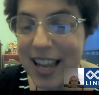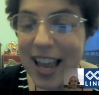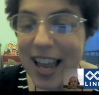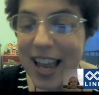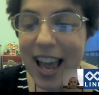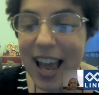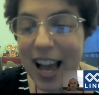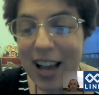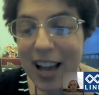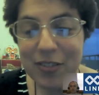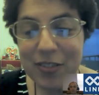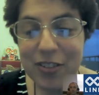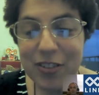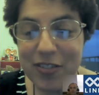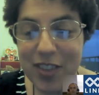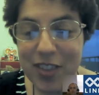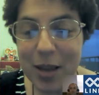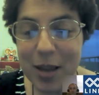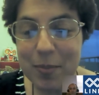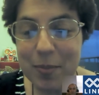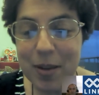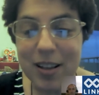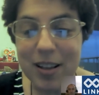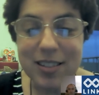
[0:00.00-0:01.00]
half of
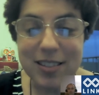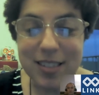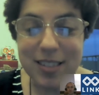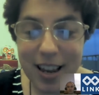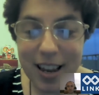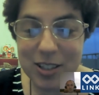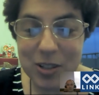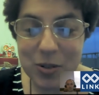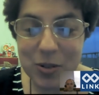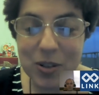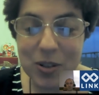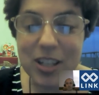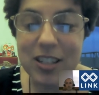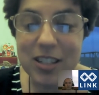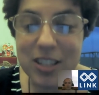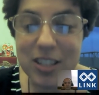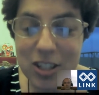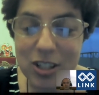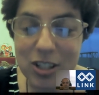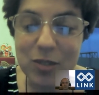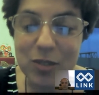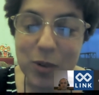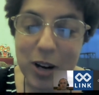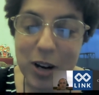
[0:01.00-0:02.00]
them assigned to a
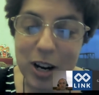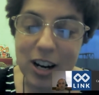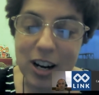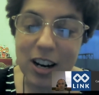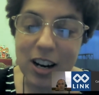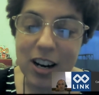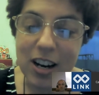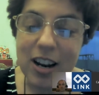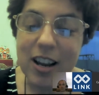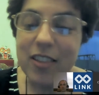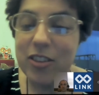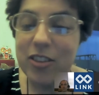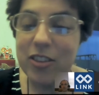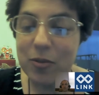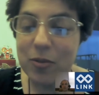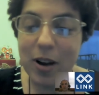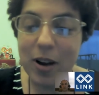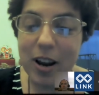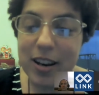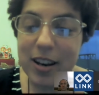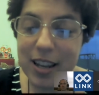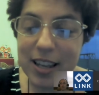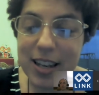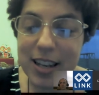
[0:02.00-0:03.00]
condition where they're
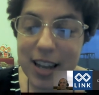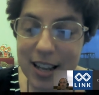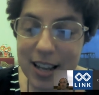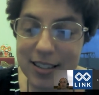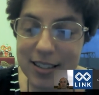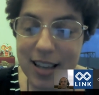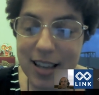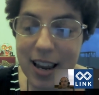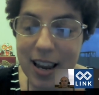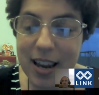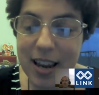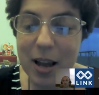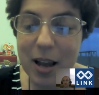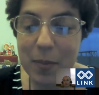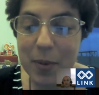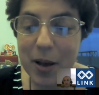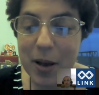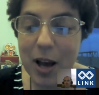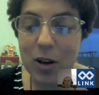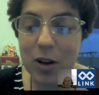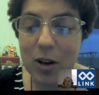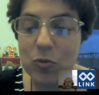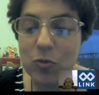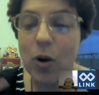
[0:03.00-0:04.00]
writing an essay
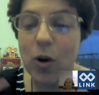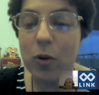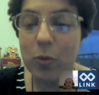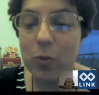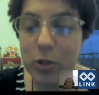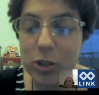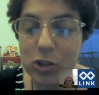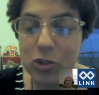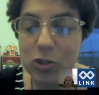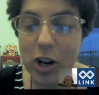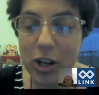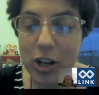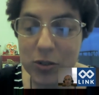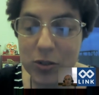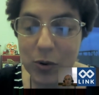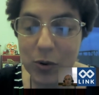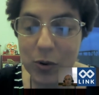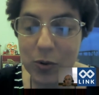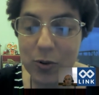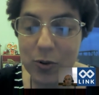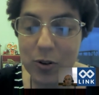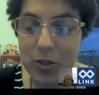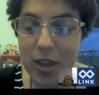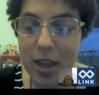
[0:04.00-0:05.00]
about what was stressful
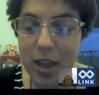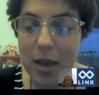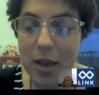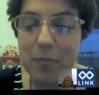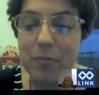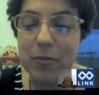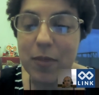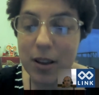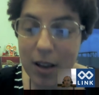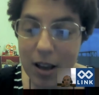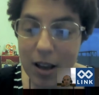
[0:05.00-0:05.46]
for them